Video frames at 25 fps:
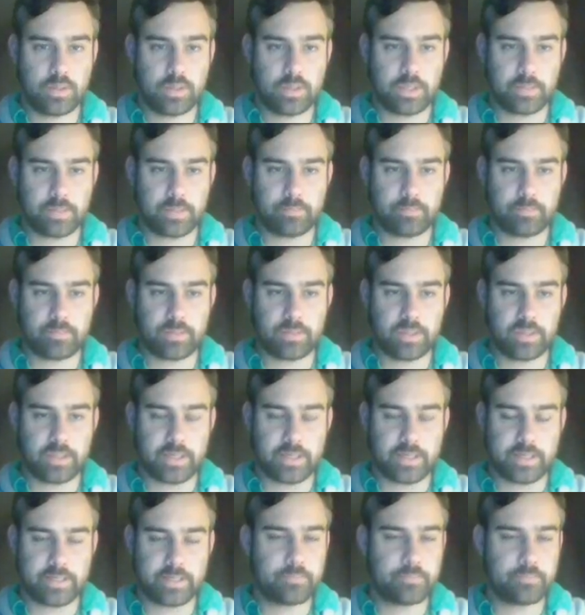Yep,
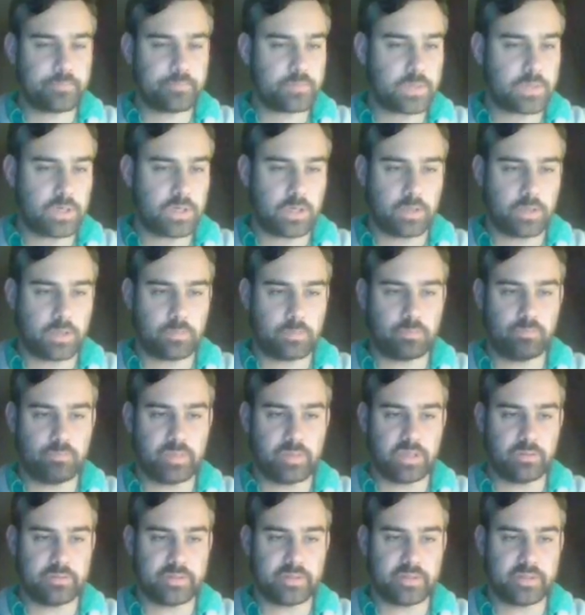Liliana. I'll be
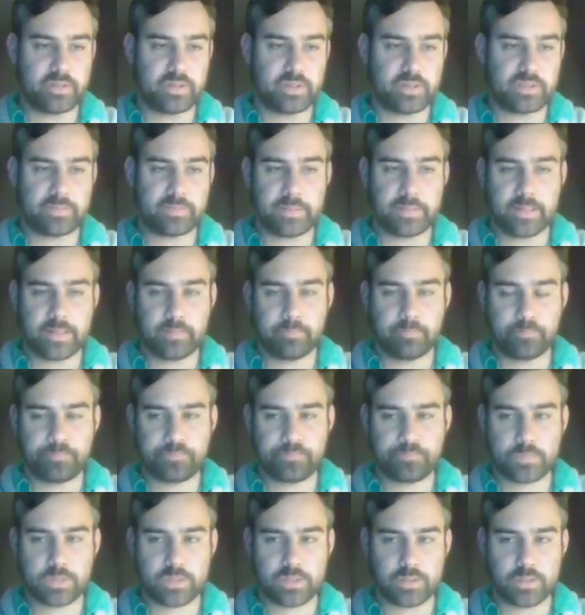losing the Dispel
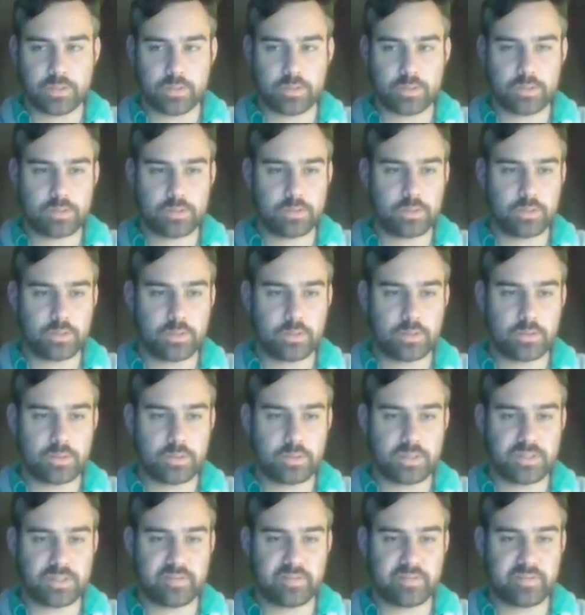since it
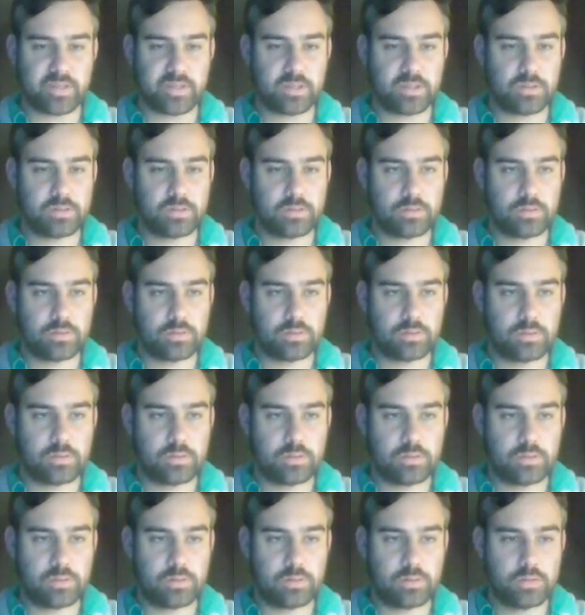does nothing.
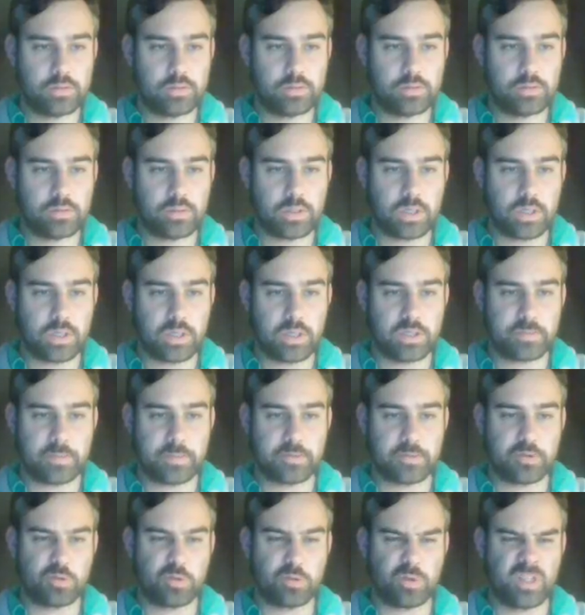The
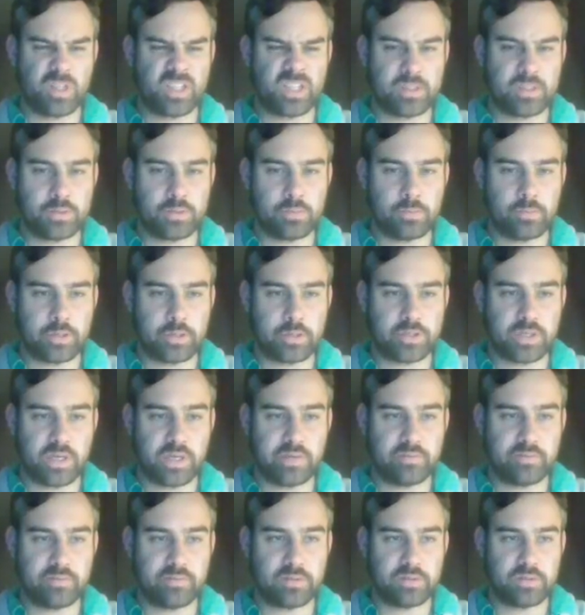Splinter Twin doesn't do much
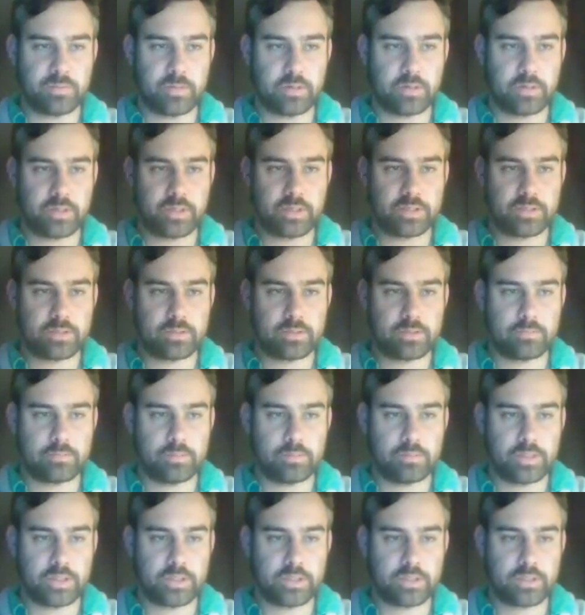either, to be honest.
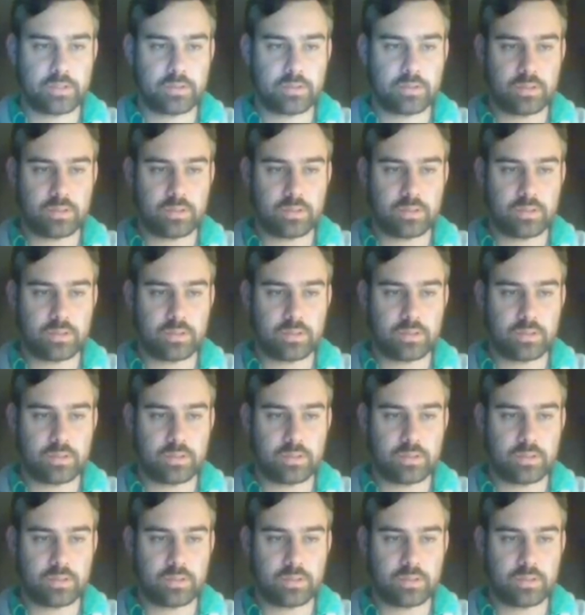But